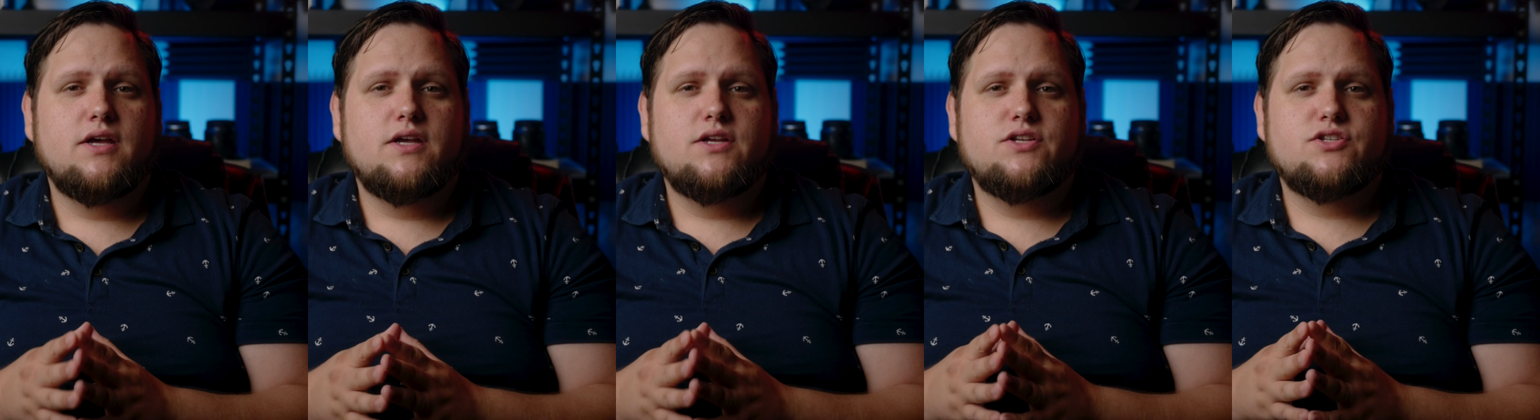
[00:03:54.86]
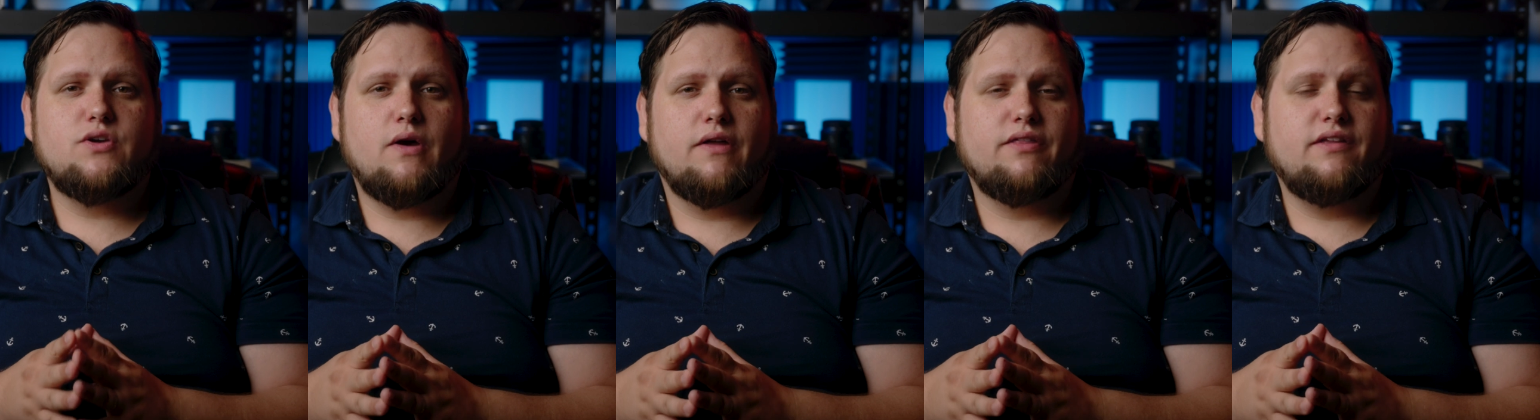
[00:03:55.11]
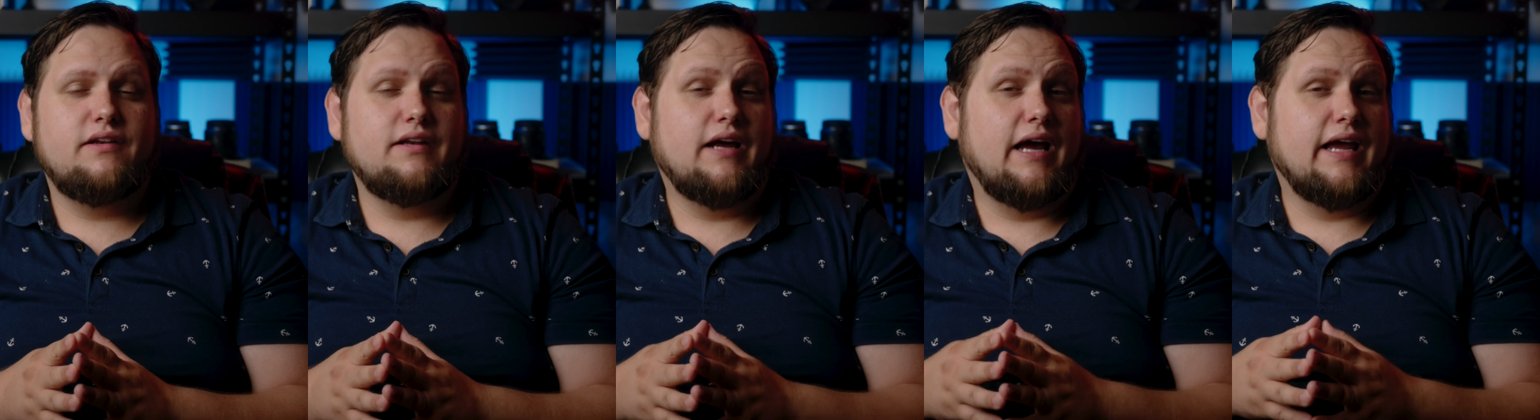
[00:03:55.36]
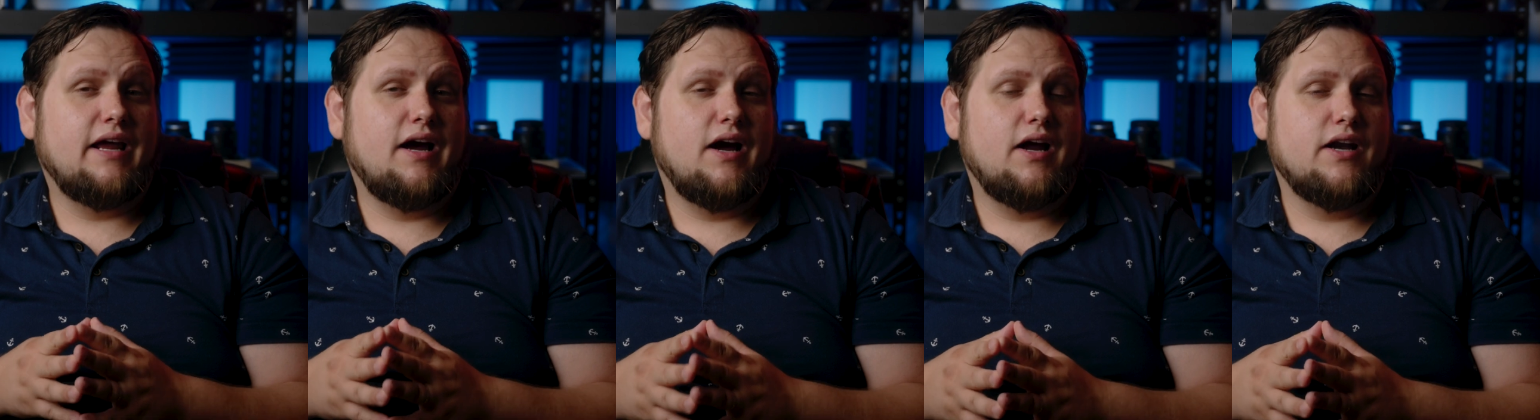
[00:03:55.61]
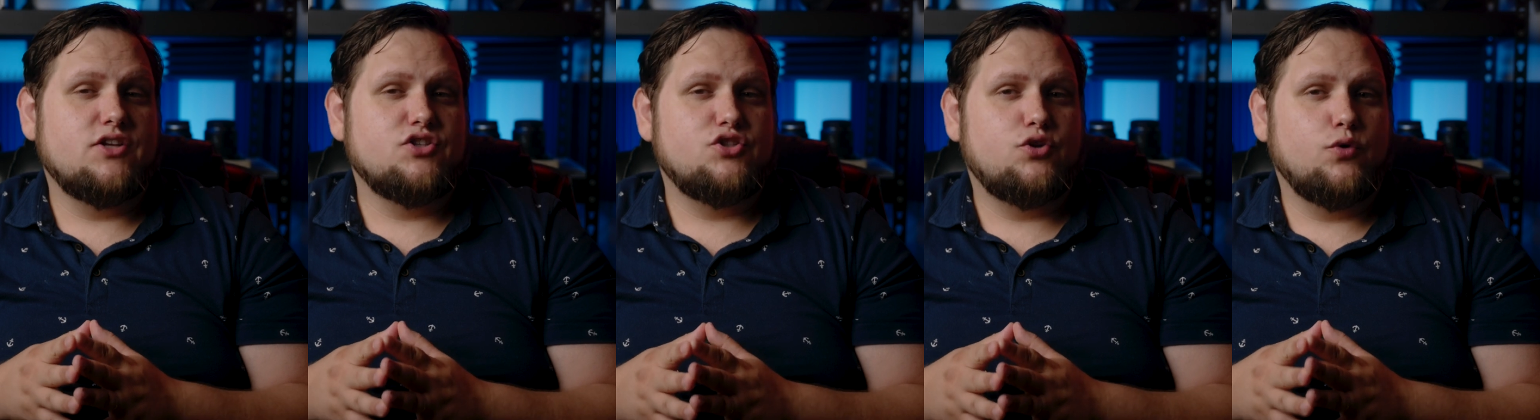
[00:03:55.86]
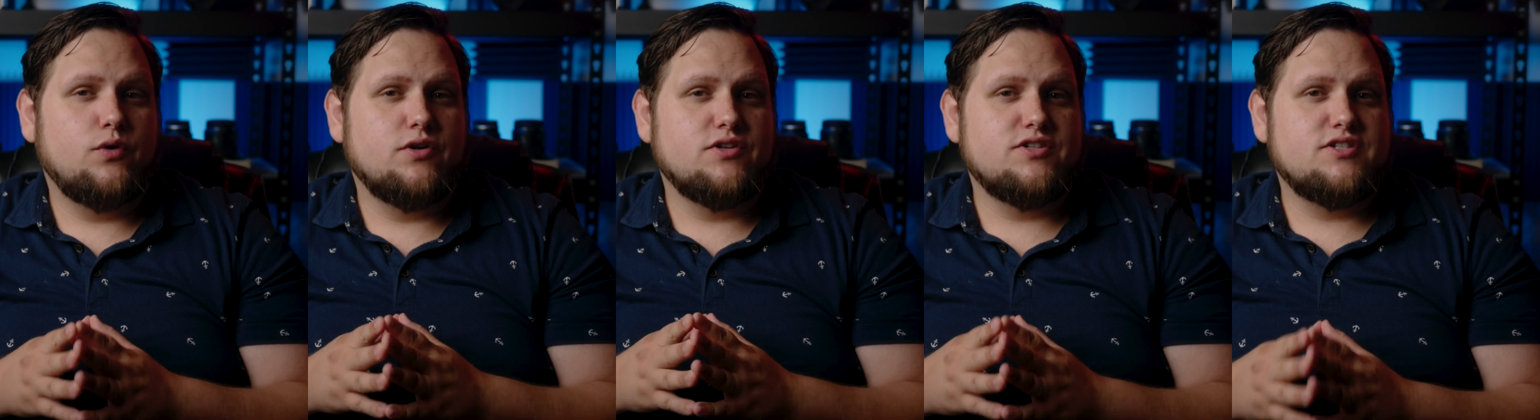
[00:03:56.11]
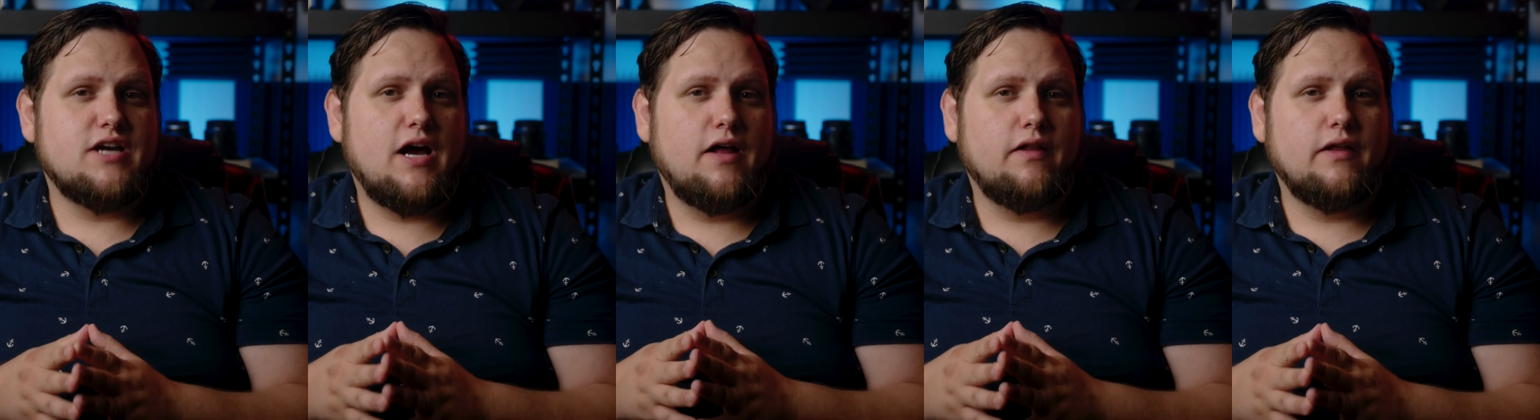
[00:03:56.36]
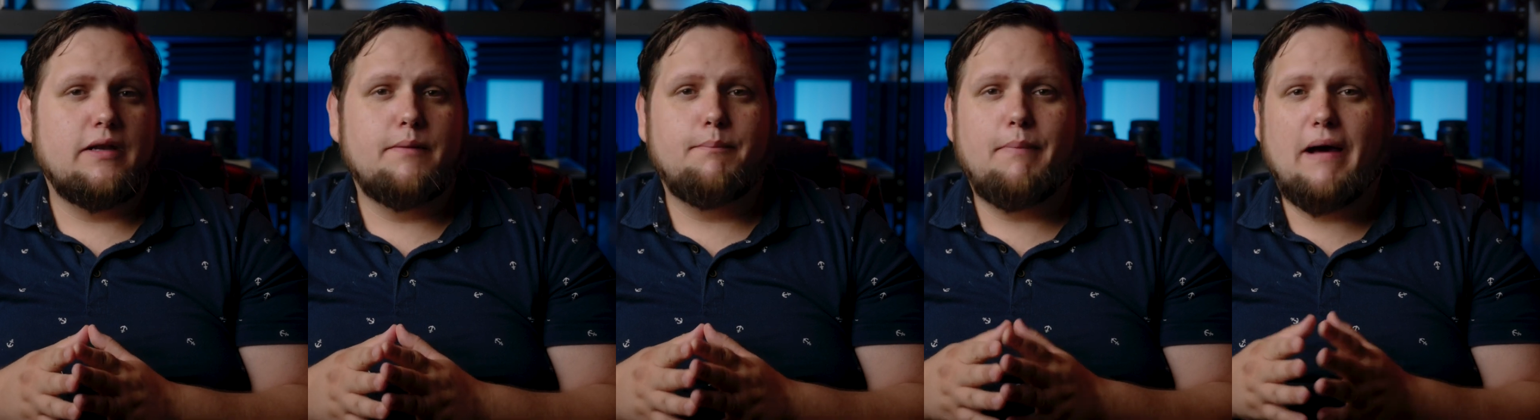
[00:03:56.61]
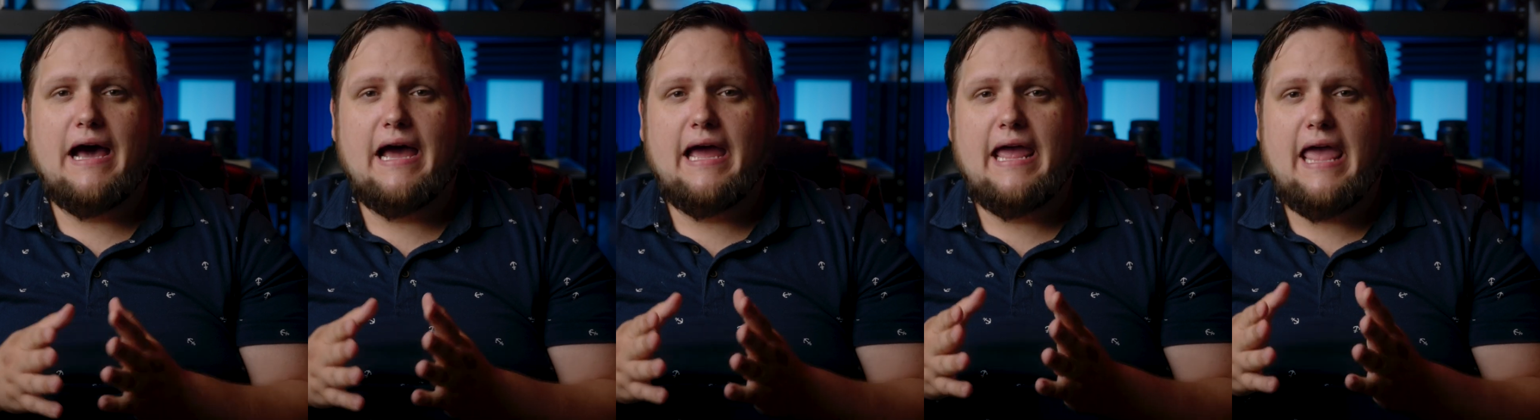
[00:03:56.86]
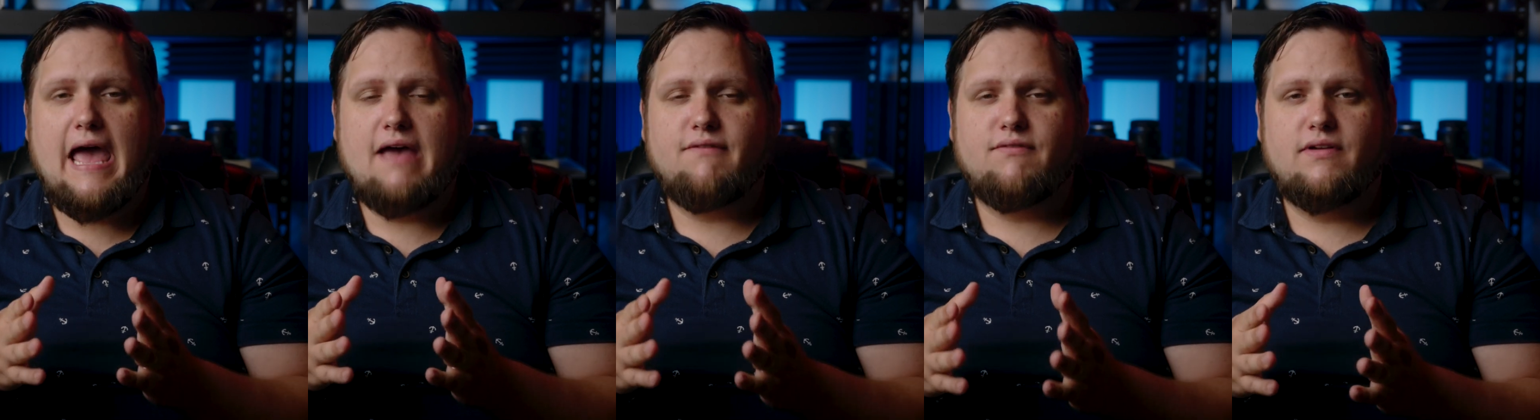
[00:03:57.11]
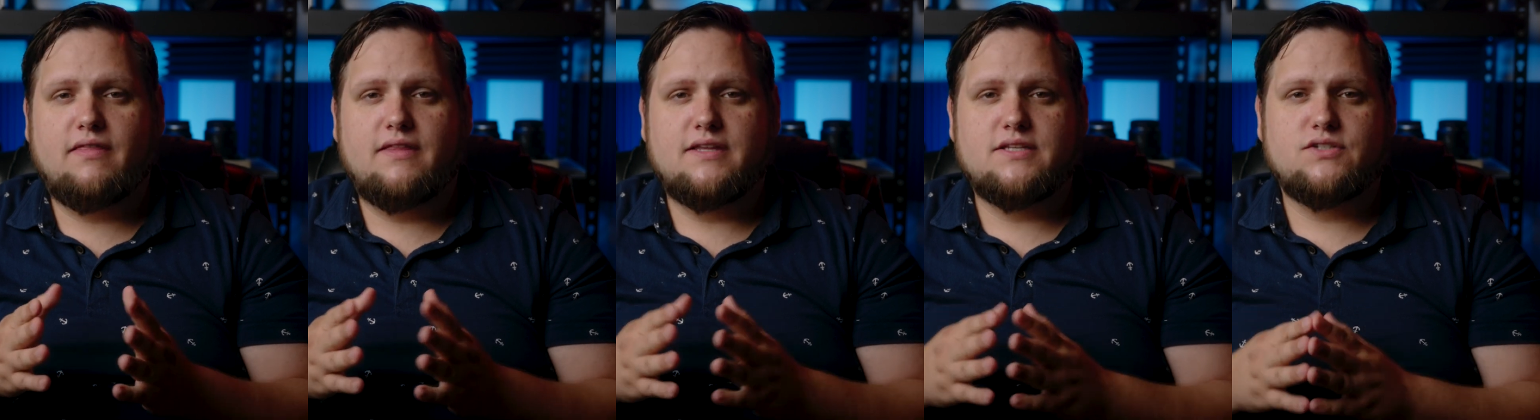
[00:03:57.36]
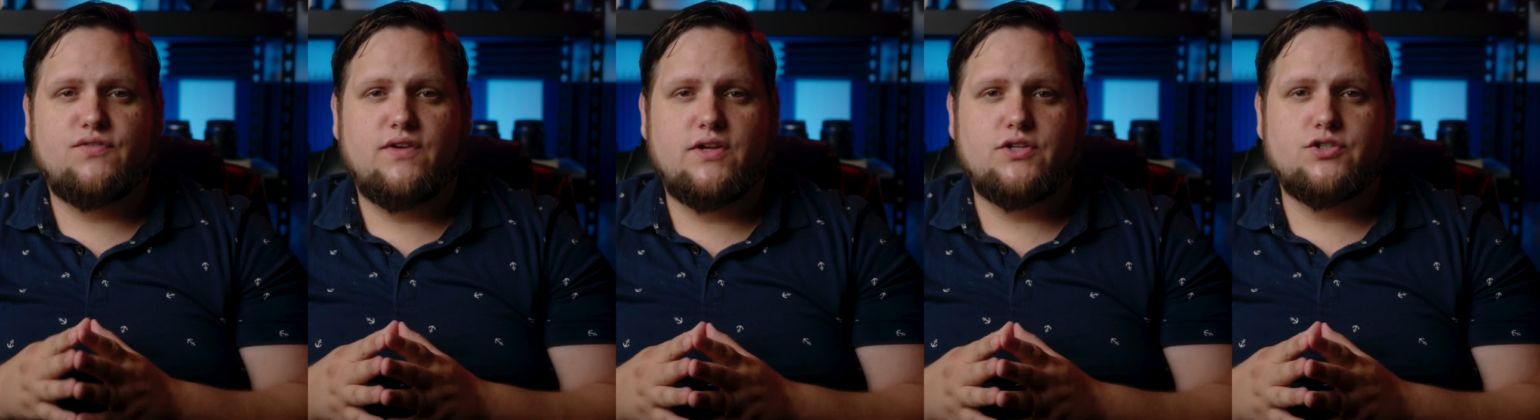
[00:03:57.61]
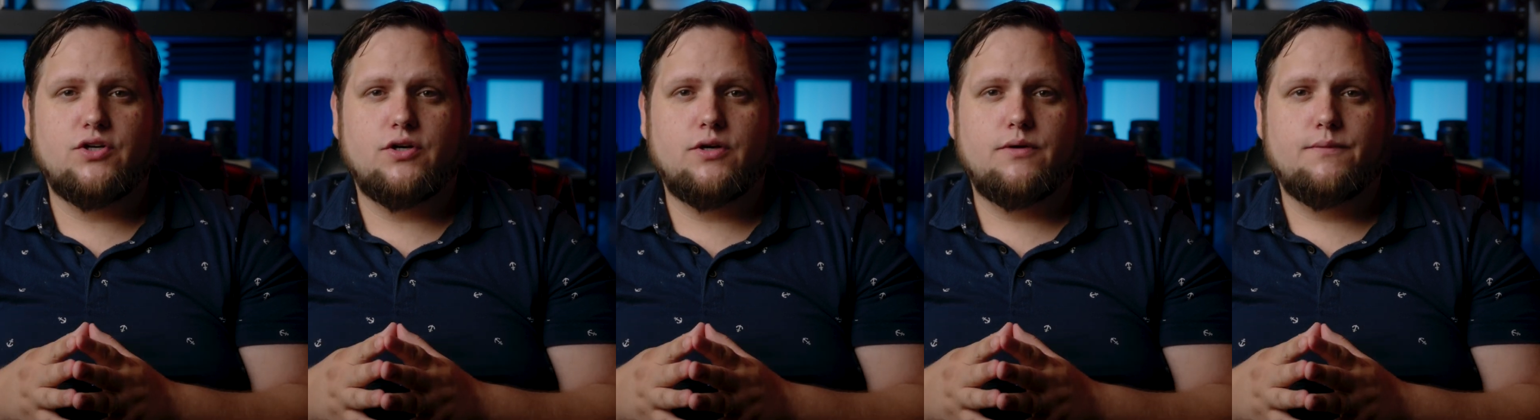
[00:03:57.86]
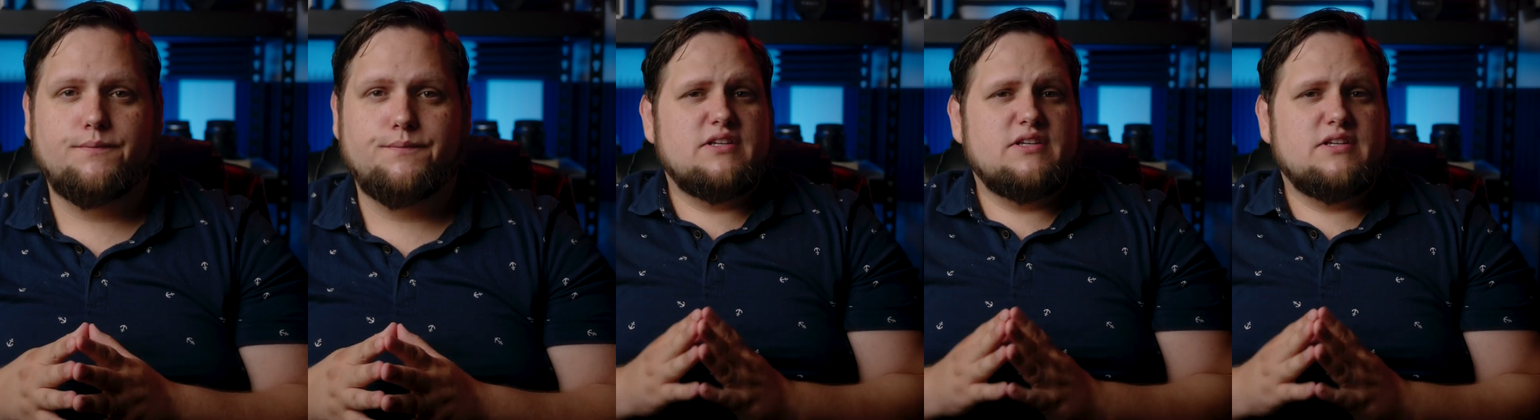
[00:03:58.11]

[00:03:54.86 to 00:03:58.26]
So I think Nikon is doing a solid by having this feature.